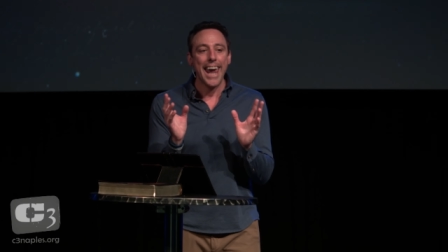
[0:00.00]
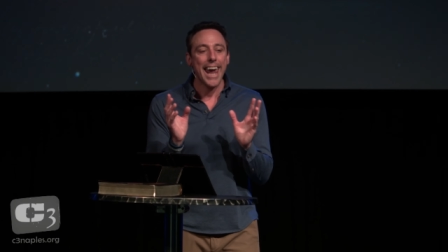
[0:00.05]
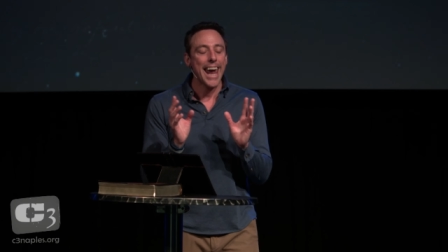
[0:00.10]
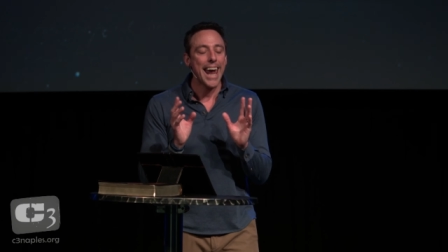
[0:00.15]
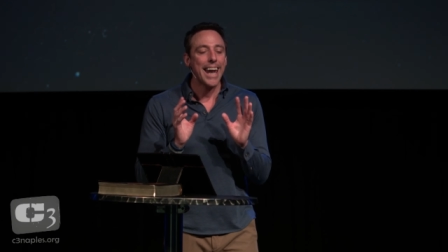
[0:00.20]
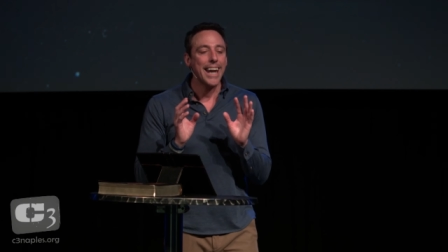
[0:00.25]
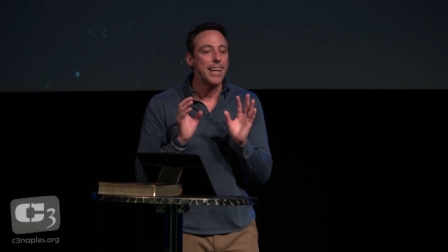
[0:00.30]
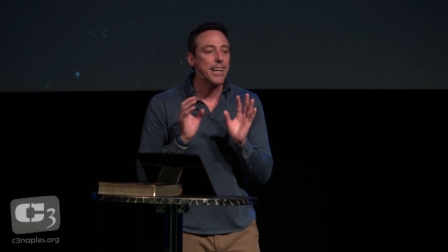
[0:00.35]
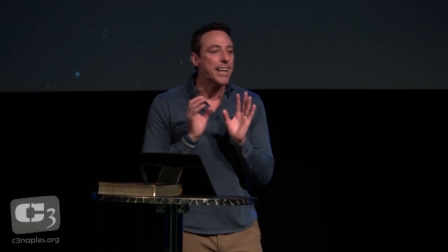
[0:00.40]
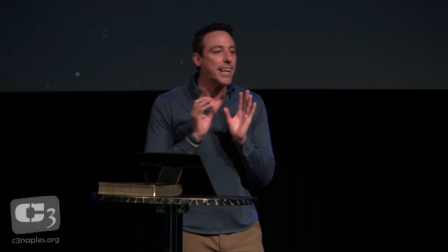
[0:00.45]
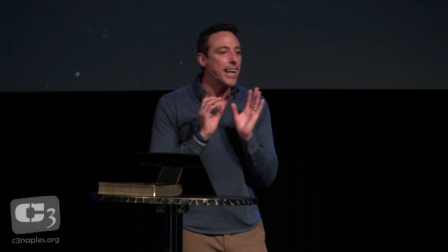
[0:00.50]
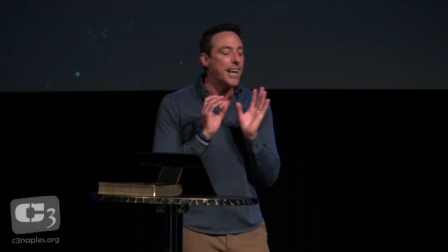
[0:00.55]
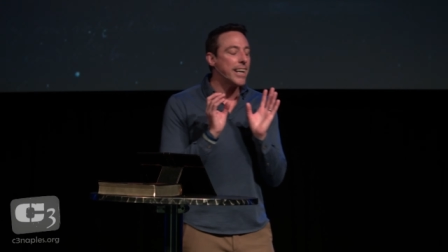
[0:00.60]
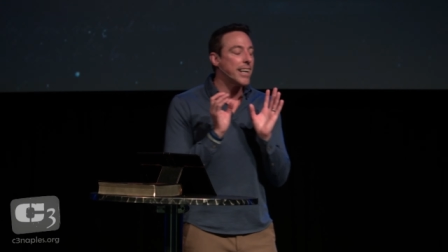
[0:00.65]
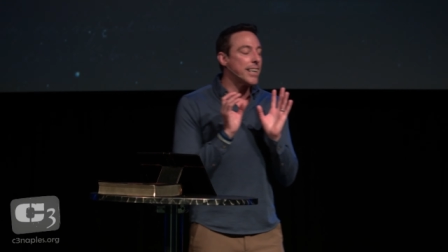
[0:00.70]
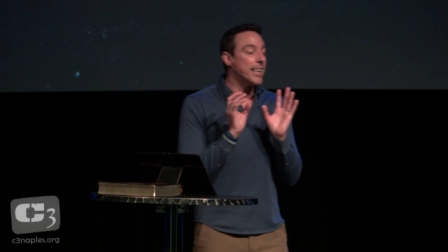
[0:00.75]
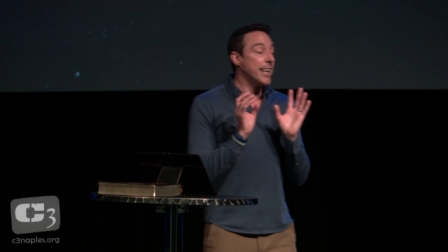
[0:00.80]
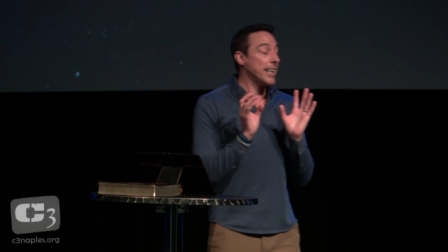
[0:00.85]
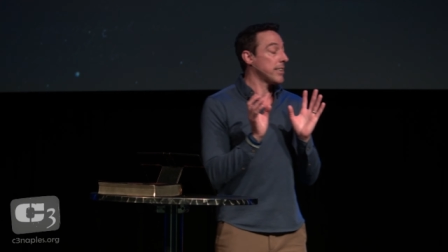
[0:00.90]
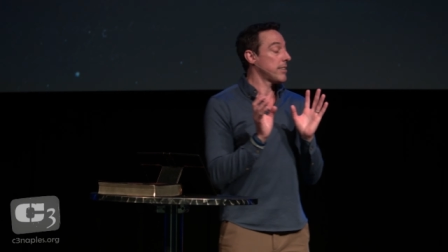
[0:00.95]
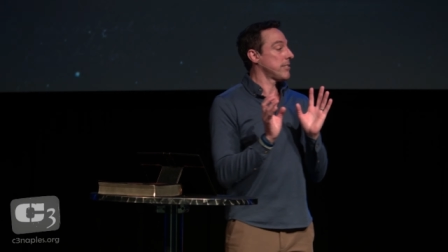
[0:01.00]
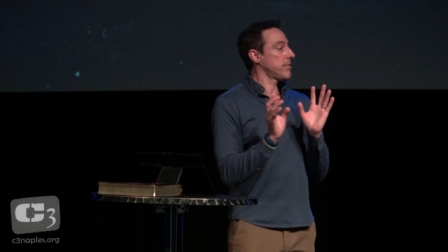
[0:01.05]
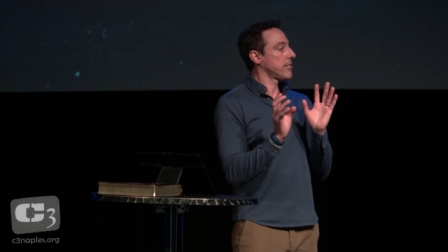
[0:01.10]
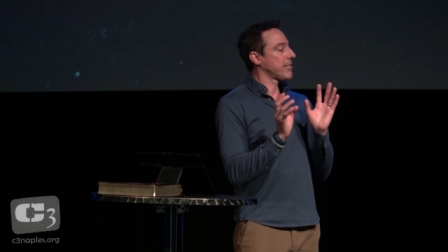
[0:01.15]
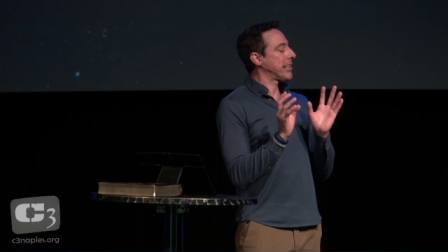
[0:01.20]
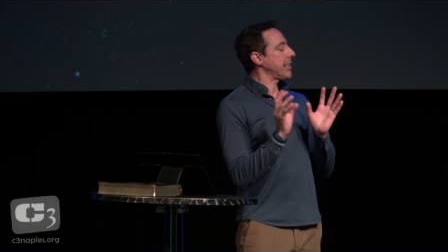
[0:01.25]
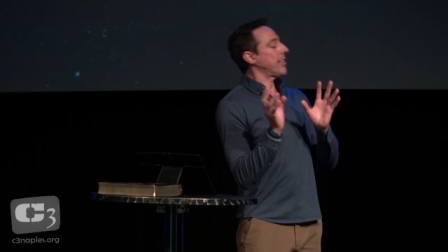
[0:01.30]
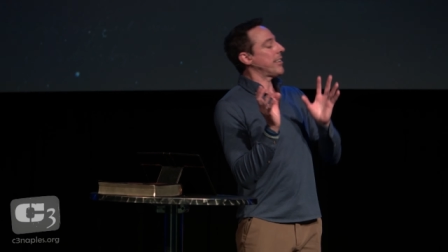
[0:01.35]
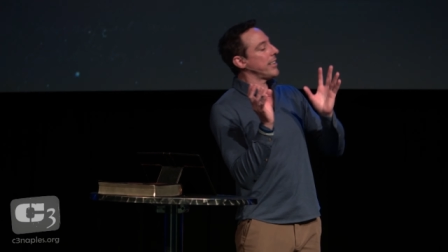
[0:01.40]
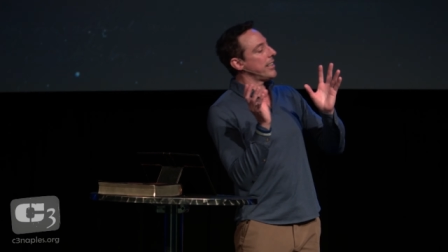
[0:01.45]
And it kind of like,
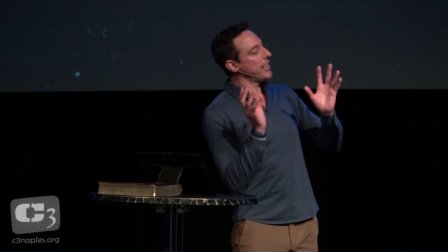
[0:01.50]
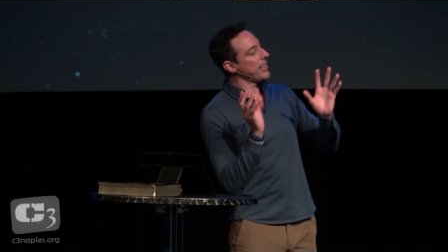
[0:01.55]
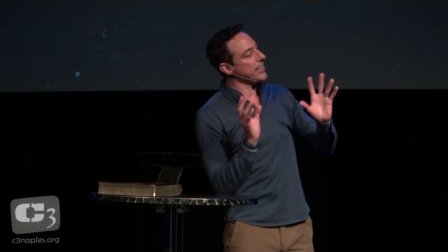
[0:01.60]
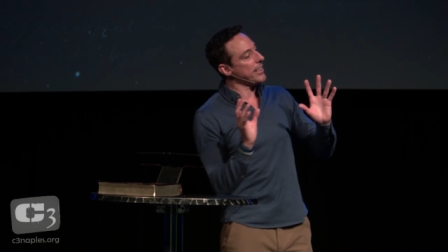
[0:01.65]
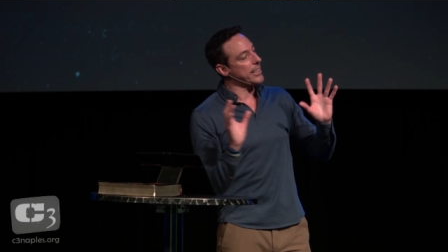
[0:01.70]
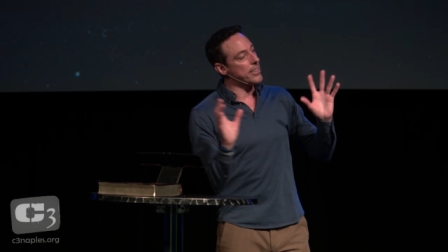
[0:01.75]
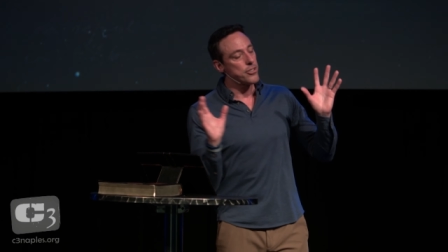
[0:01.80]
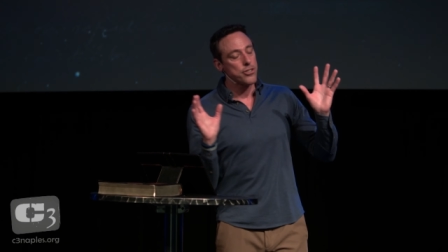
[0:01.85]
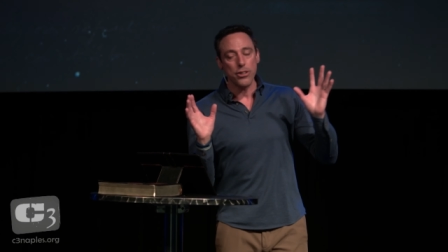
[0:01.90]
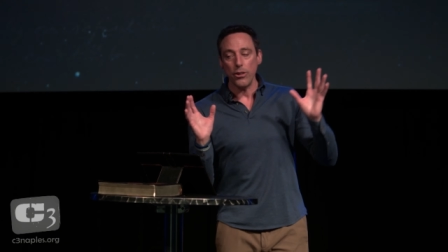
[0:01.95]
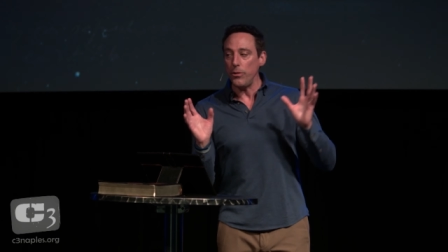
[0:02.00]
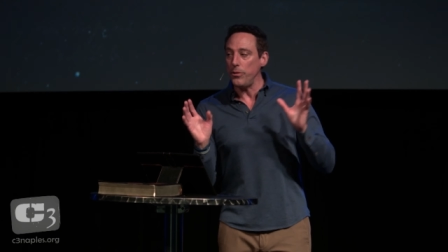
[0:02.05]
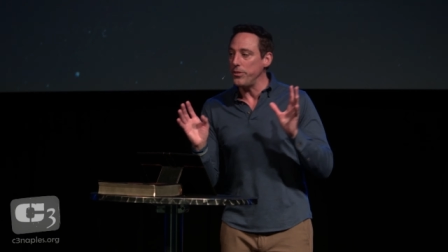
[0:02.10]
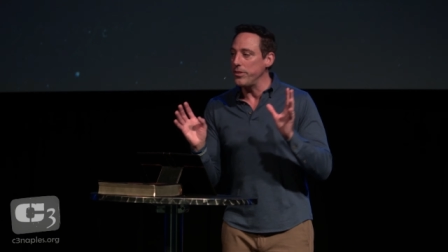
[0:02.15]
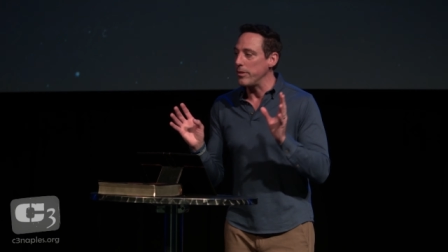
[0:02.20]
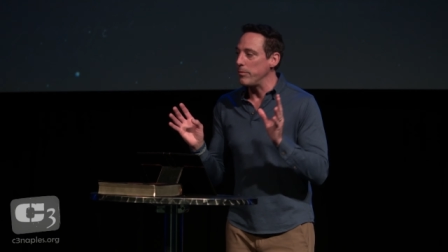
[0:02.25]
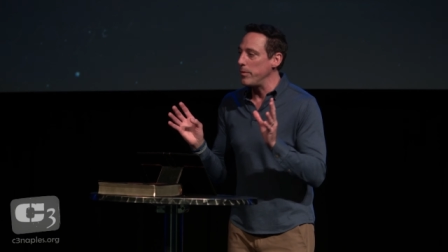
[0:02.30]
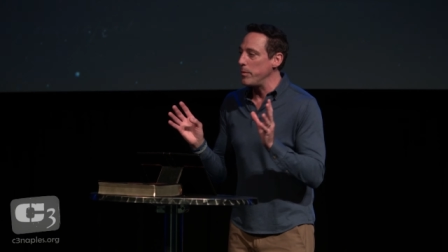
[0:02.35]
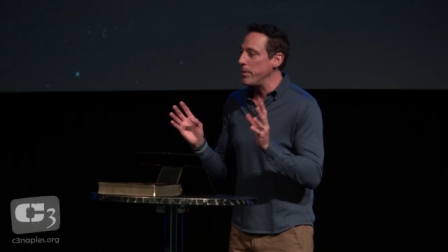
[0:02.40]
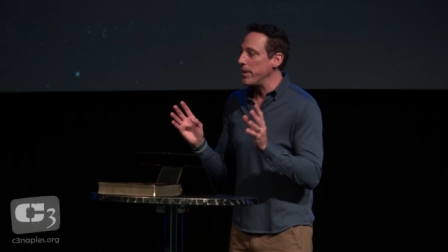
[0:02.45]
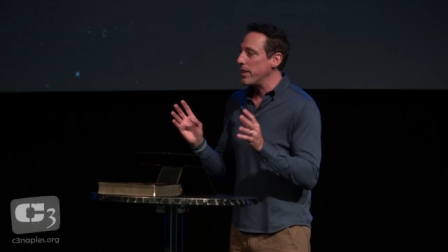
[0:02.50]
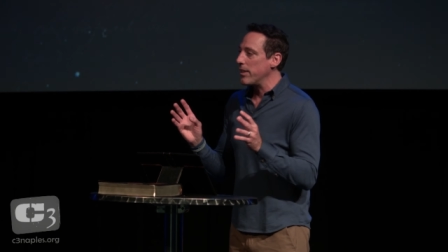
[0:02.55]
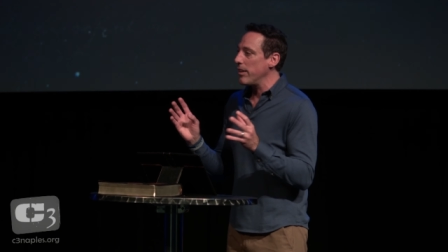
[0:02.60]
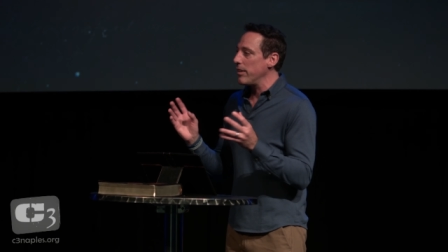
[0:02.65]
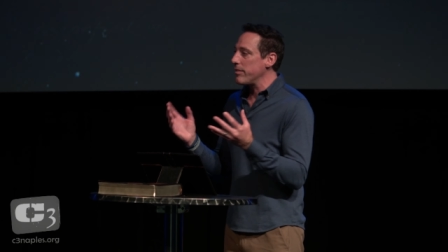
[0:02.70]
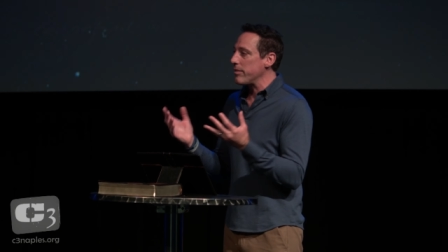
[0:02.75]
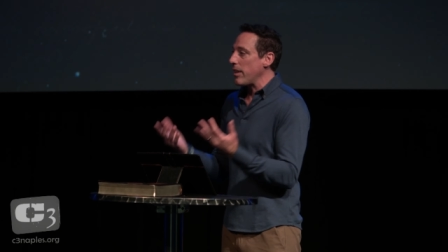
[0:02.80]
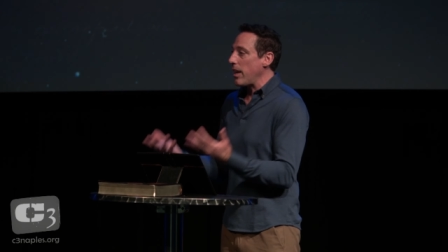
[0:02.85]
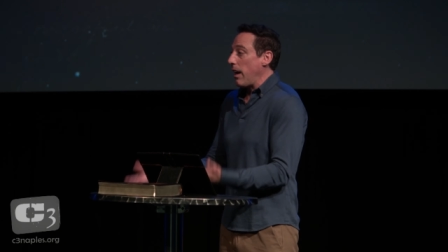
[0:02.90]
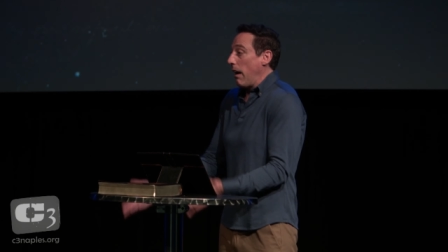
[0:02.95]
it like jolted me
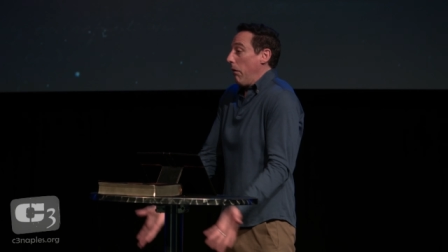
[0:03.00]
because